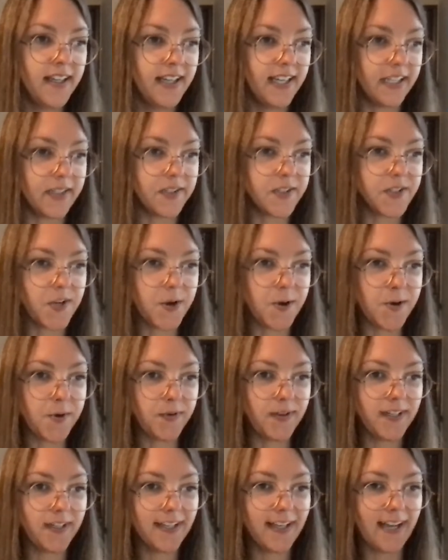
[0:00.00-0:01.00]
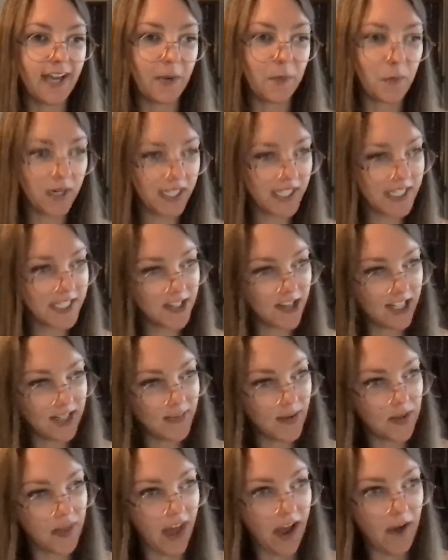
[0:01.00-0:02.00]
And so I wanted to talk
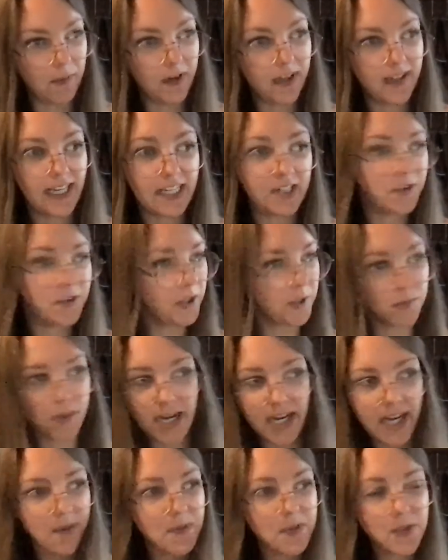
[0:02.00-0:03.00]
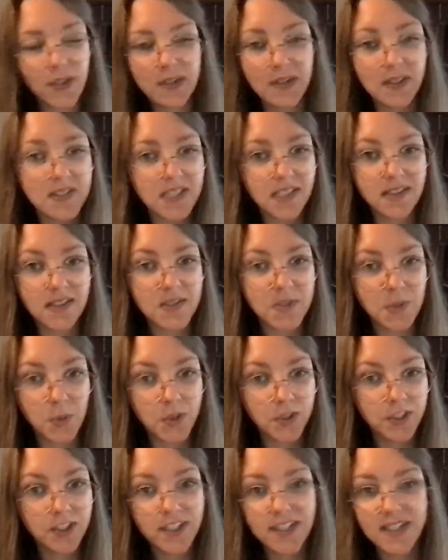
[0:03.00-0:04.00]
about that one. I don't know why I'm doing this in this
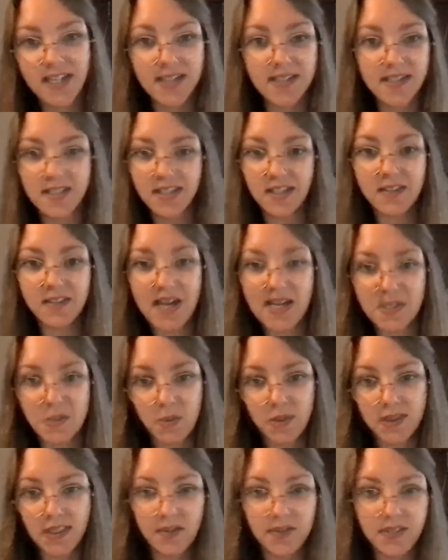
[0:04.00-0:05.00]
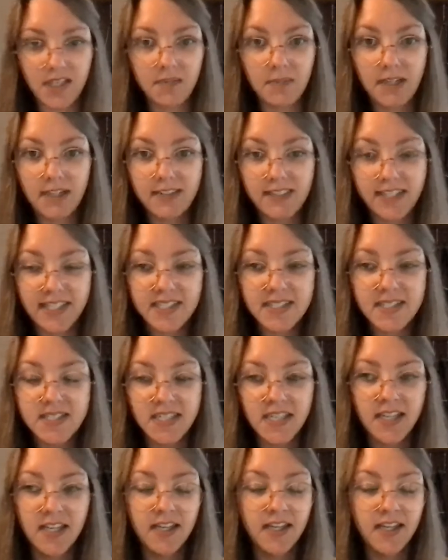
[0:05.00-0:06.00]
order, because that's the last one that was on my list.